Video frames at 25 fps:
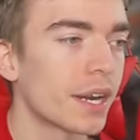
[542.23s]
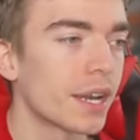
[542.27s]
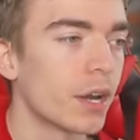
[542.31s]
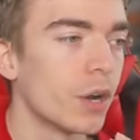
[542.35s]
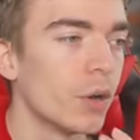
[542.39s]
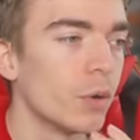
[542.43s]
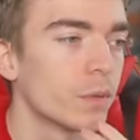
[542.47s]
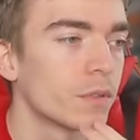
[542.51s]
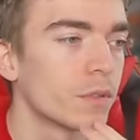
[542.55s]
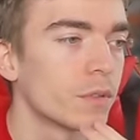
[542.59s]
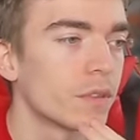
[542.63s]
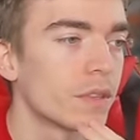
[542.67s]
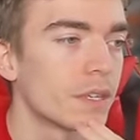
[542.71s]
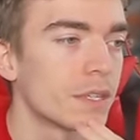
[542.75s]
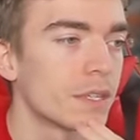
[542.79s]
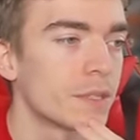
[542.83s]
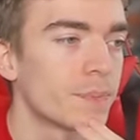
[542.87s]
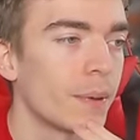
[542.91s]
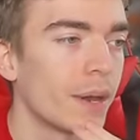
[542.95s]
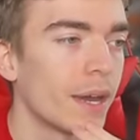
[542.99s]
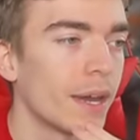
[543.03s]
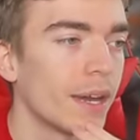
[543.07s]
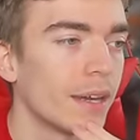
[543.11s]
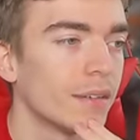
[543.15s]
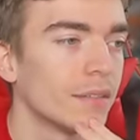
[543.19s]
I owned this
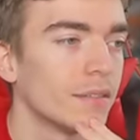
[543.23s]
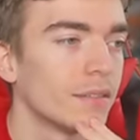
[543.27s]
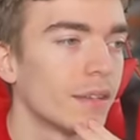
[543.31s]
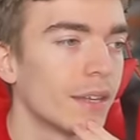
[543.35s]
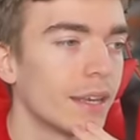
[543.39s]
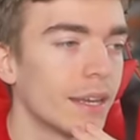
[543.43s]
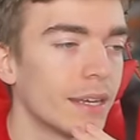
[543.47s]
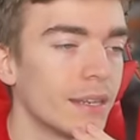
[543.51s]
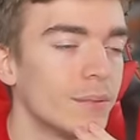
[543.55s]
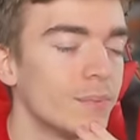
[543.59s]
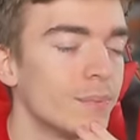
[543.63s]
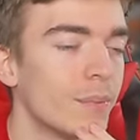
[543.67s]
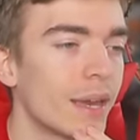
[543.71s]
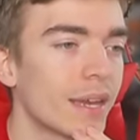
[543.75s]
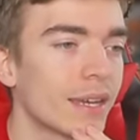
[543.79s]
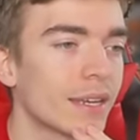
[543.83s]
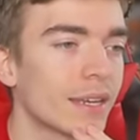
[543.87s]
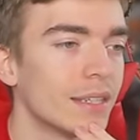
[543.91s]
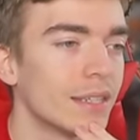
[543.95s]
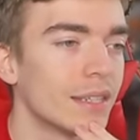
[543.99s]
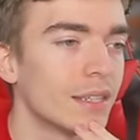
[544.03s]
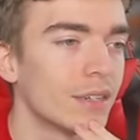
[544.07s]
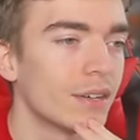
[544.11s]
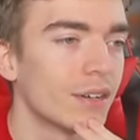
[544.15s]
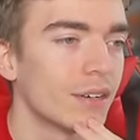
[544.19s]
pet in
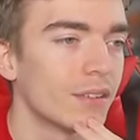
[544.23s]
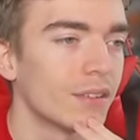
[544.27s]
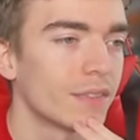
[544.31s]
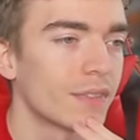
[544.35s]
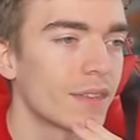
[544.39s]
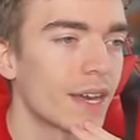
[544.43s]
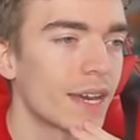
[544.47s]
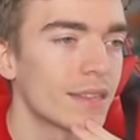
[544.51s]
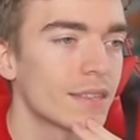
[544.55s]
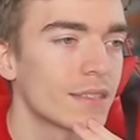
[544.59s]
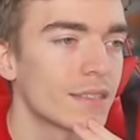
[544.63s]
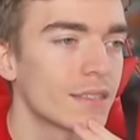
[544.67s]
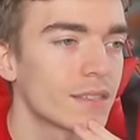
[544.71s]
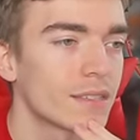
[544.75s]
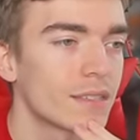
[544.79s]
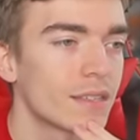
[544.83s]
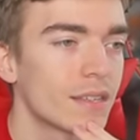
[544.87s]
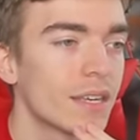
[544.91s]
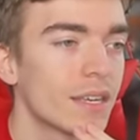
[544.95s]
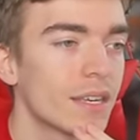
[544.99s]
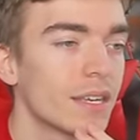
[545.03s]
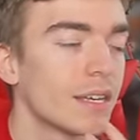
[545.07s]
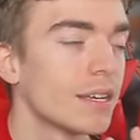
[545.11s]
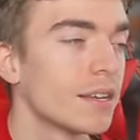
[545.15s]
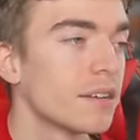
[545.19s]
Mega Neon.
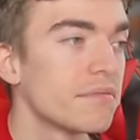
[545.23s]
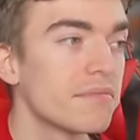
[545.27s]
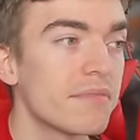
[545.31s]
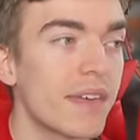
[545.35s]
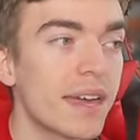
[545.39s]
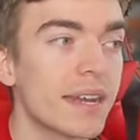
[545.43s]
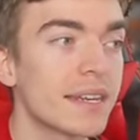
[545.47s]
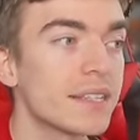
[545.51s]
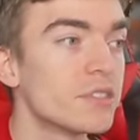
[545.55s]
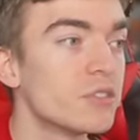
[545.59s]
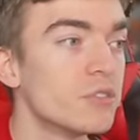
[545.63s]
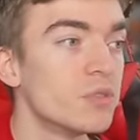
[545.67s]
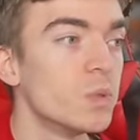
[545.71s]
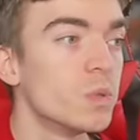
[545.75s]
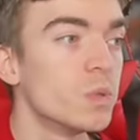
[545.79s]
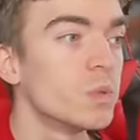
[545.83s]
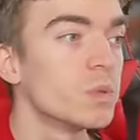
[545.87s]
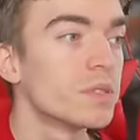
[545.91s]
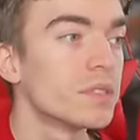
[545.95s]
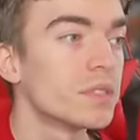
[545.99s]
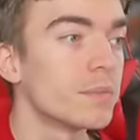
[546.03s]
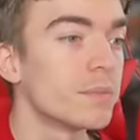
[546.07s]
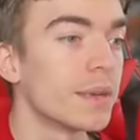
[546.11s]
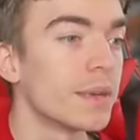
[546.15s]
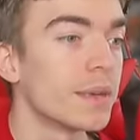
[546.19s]
That is
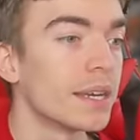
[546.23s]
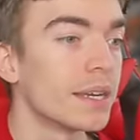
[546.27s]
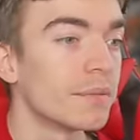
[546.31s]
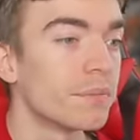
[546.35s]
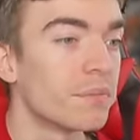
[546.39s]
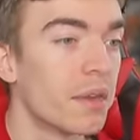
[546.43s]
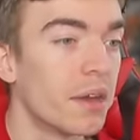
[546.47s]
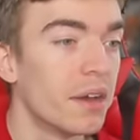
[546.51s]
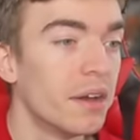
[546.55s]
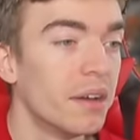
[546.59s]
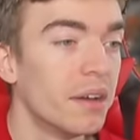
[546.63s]
news to me.